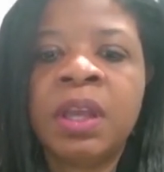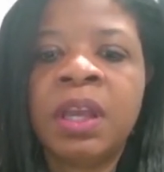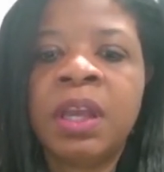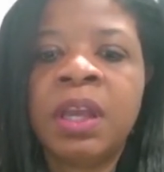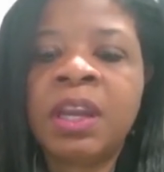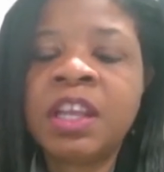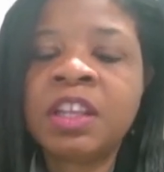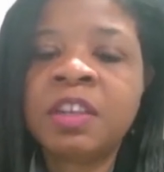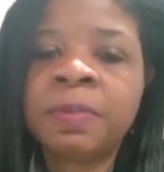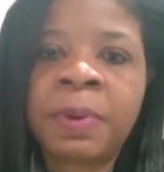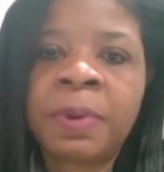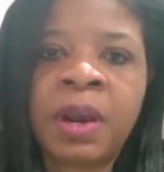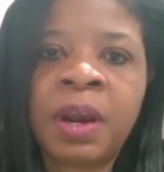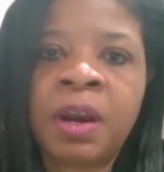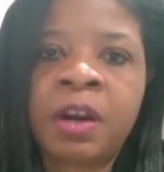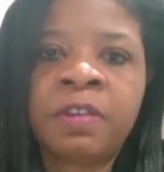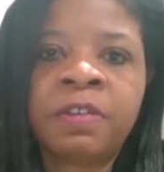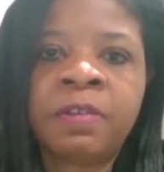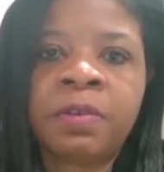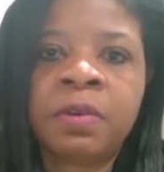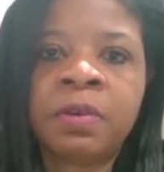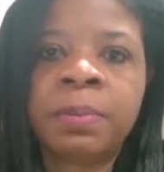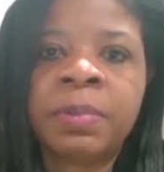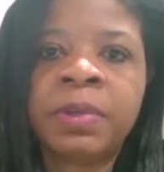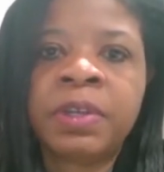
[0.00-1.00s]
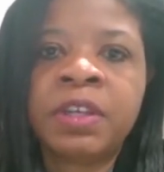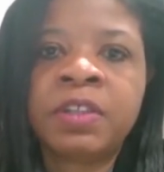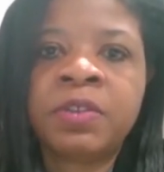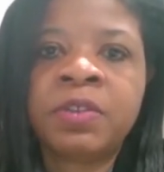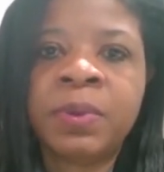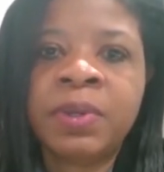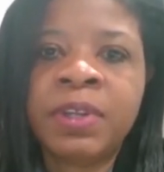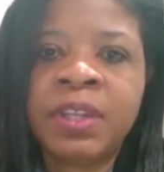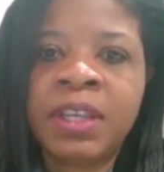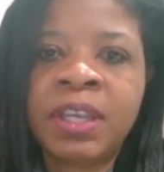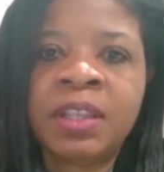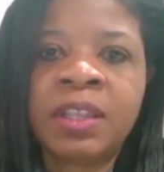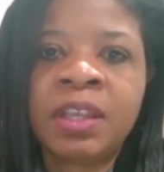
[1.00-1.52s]
And that's powerful because
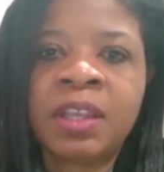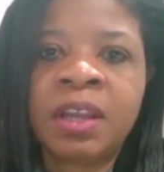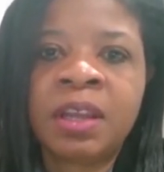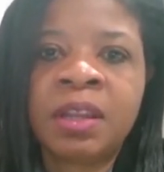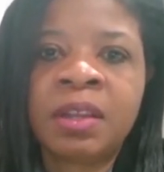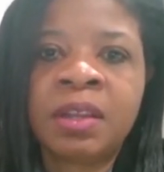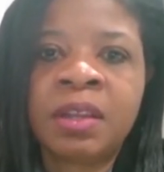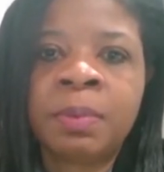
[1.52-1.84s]
we need that, the